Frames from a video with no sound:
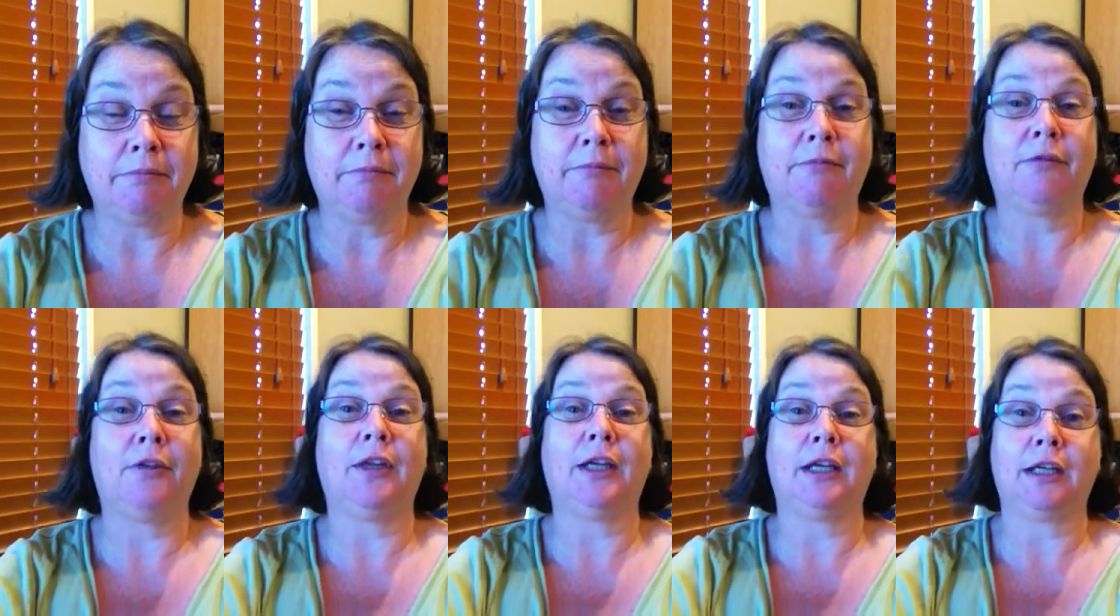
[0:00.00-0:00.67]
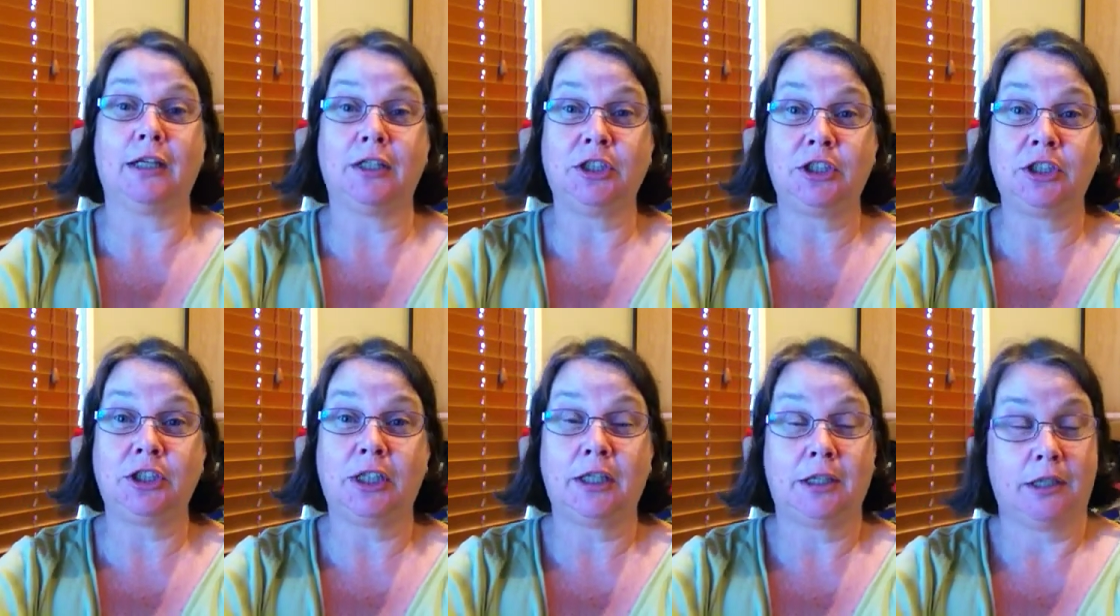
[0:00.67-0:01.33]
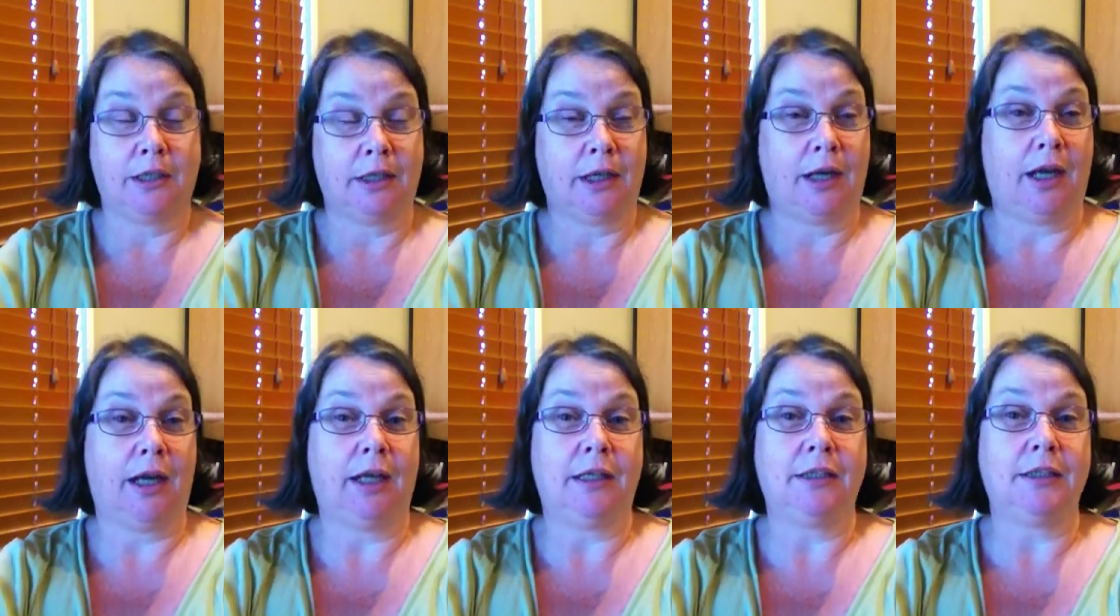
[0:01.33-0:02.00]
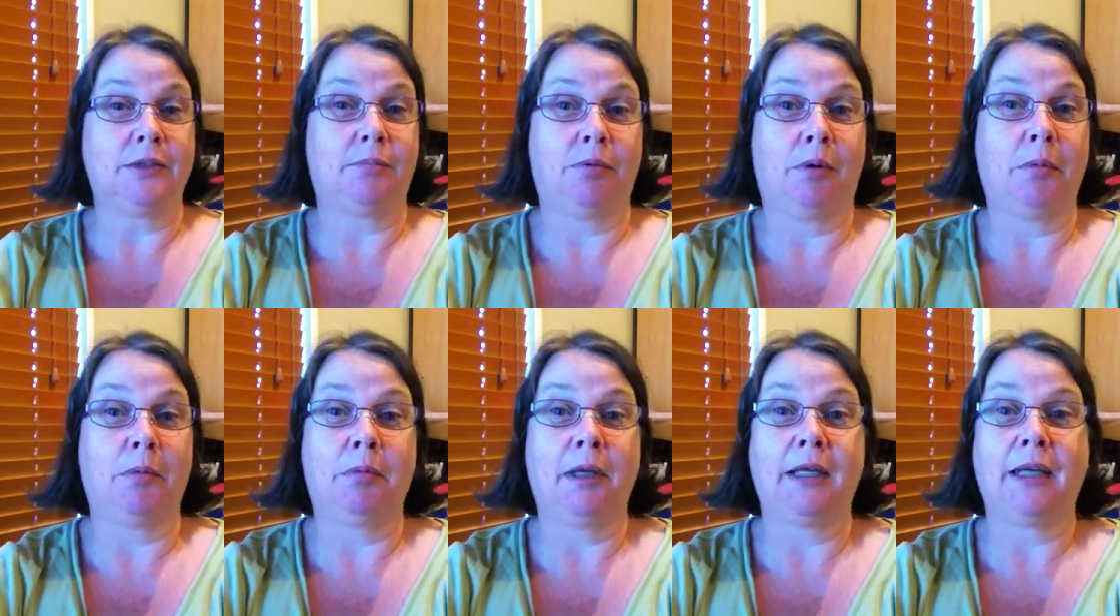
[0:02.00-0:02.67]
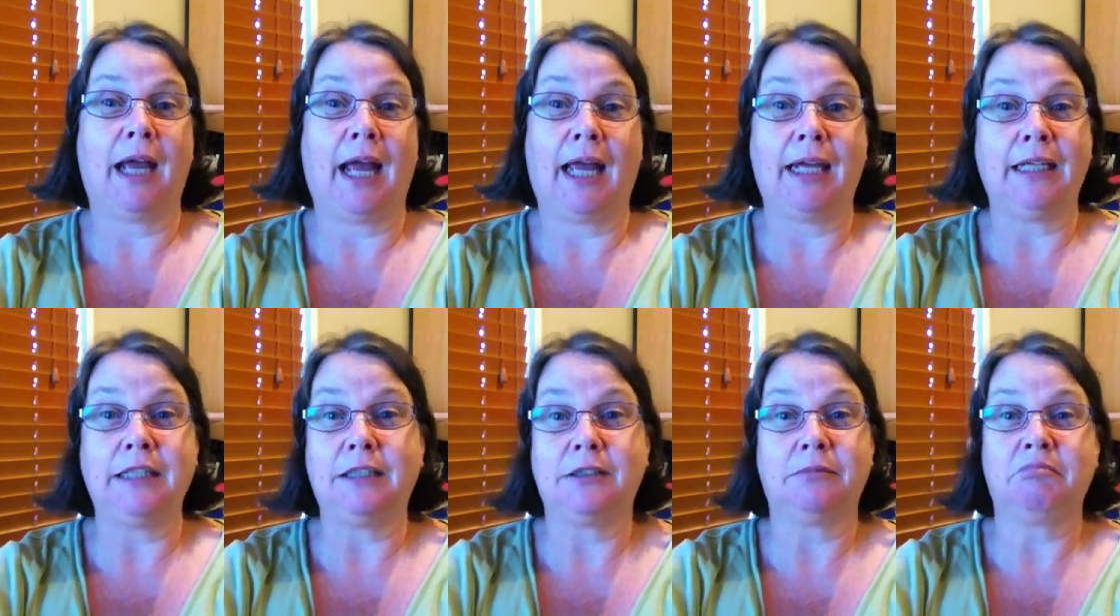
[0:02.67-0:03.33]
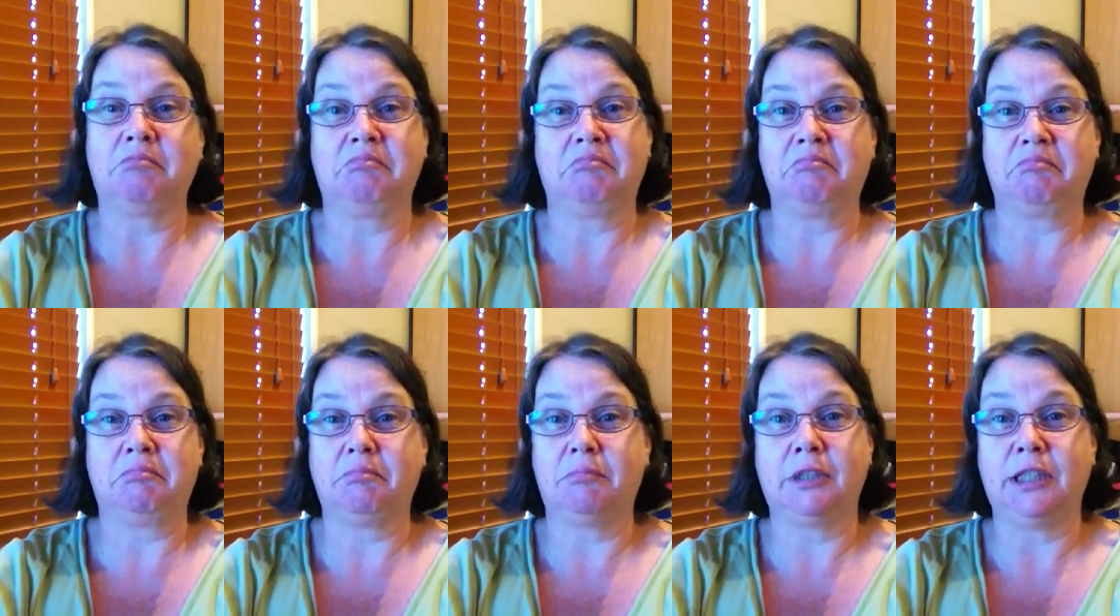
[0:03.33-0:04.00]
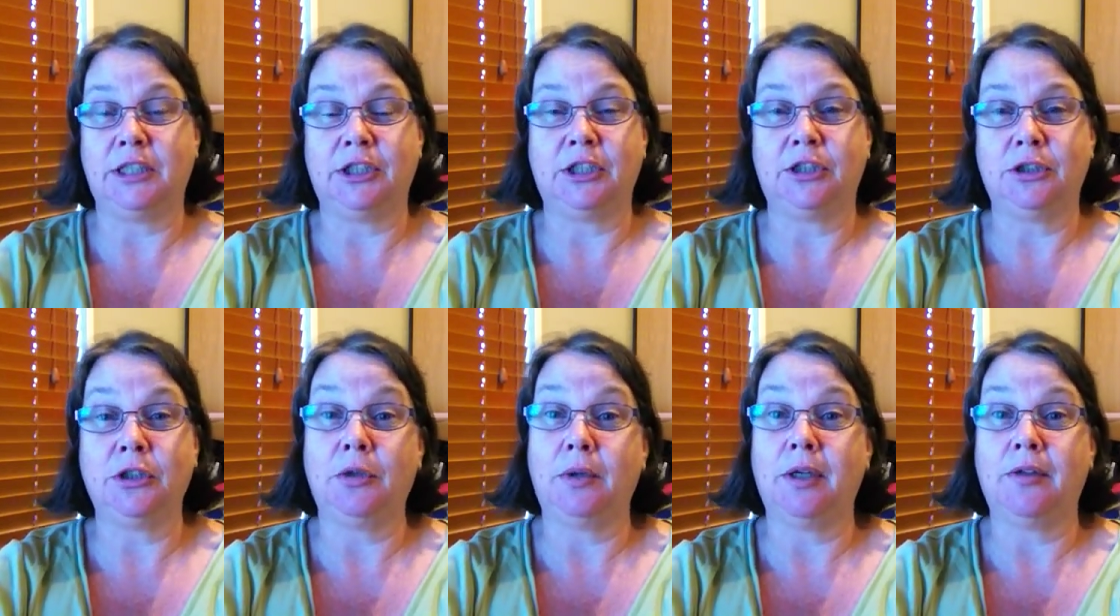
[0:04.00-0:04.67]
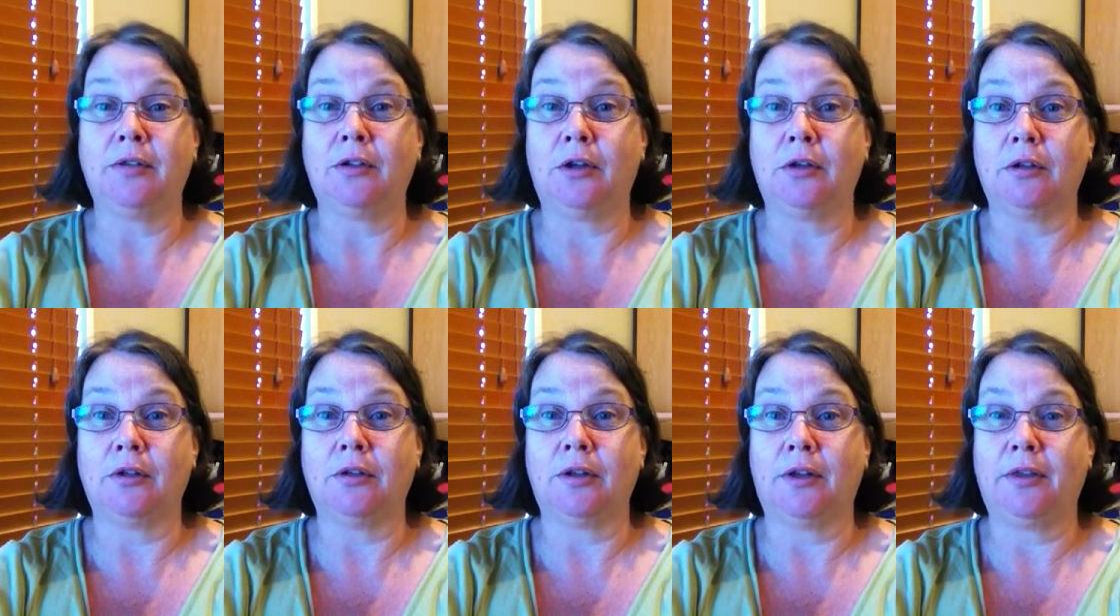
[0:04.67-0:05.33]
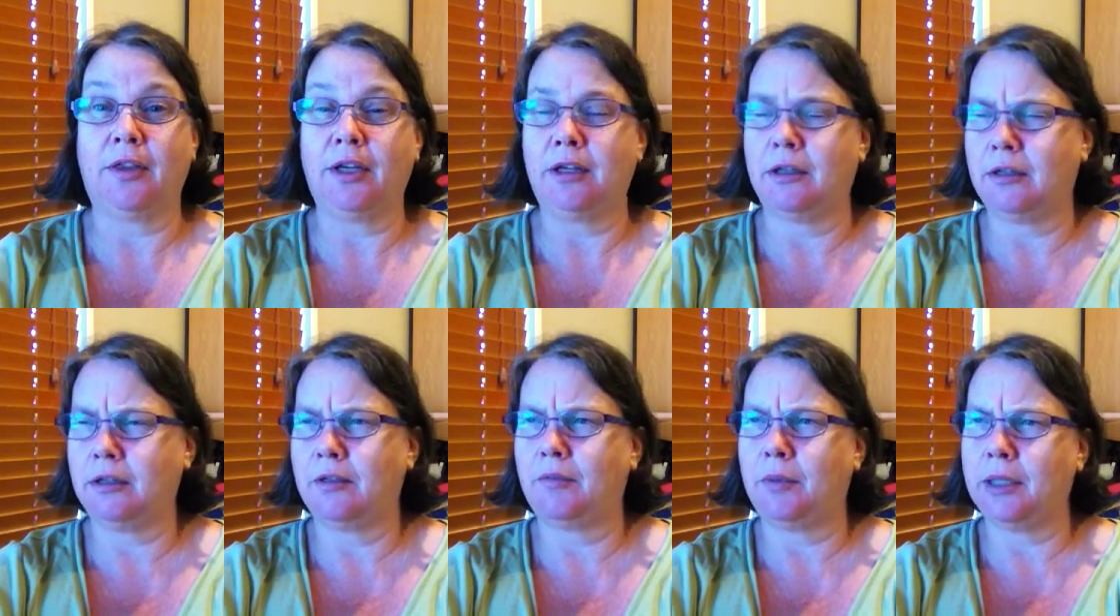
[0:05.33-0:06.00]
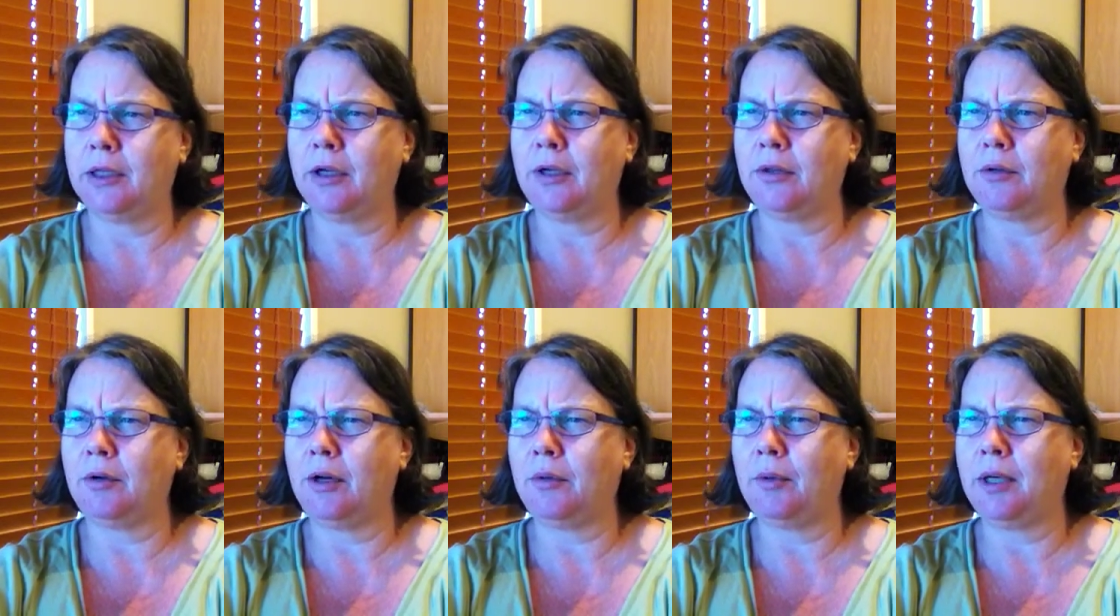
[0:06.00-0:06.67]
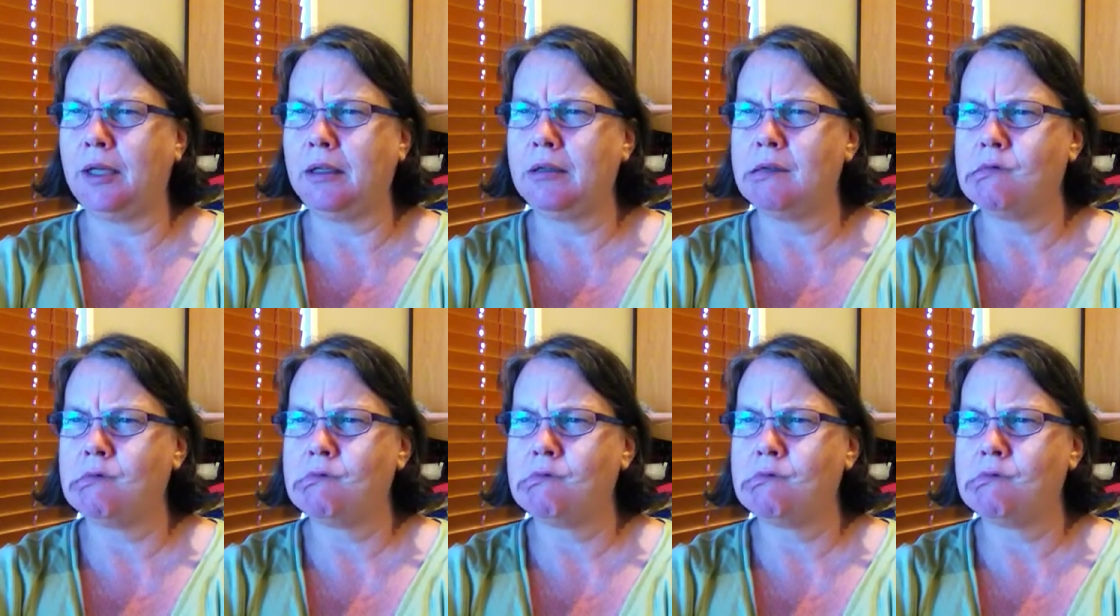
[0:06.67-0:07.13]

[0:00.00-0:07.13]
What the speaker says: for the English, and probably 8-ish US dollars, I think. Am I going the right way?